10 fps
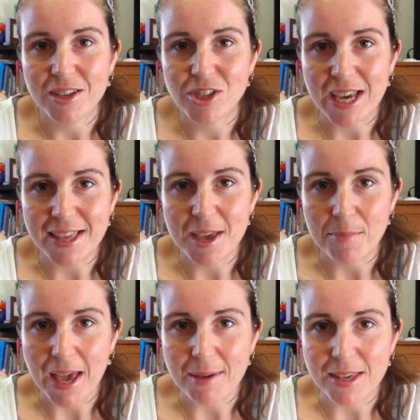Shaylee and
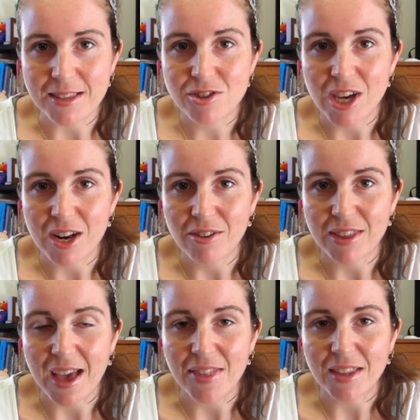Baby's channel
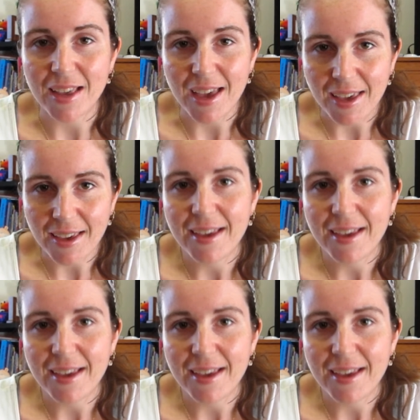the other day,